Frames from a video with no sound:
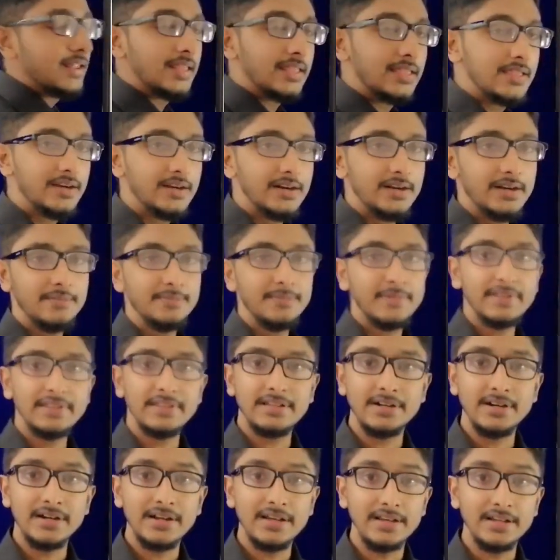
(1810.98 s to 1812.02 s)
Third
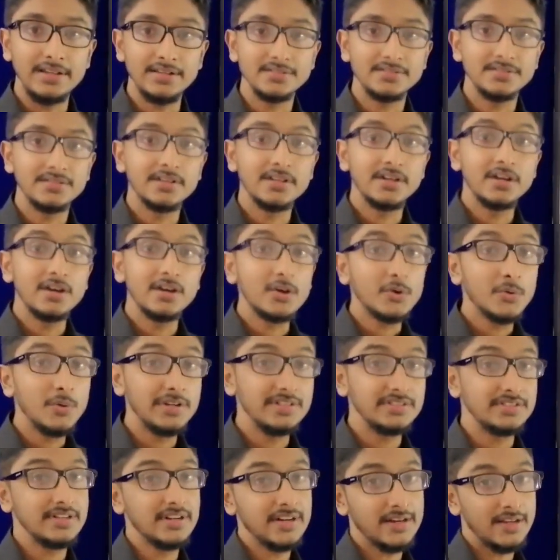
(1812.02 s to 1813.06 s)
method is
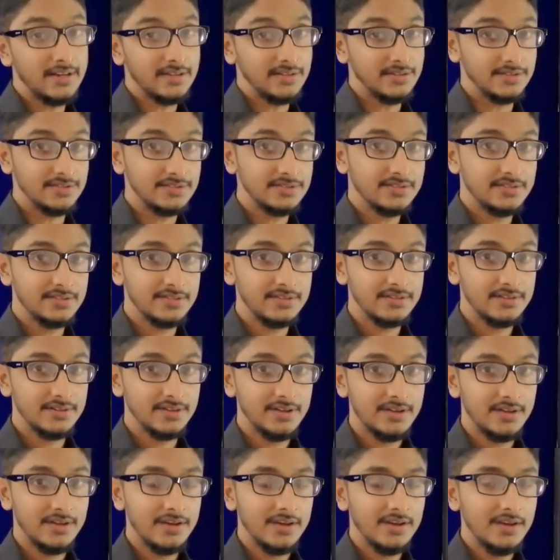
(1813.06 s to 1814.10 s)
questionnaires.
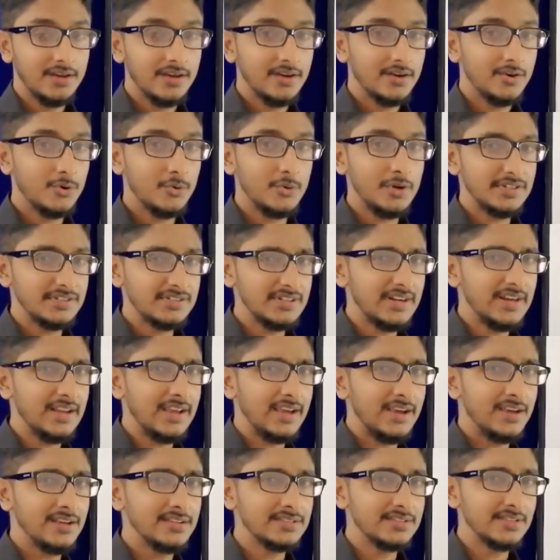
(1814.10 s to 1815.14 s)

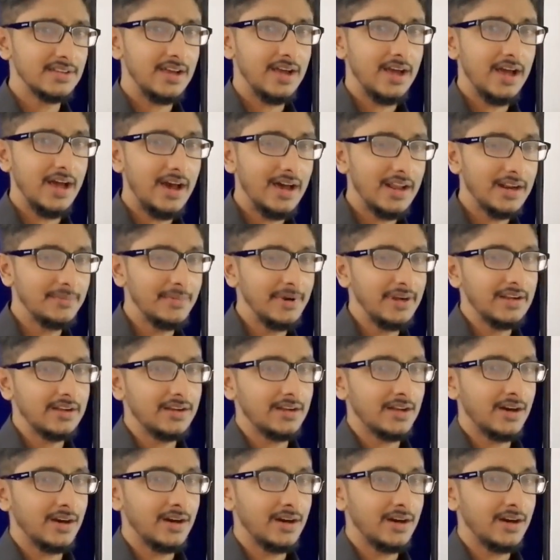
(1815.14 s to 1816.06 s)
Questionnaires are a bit,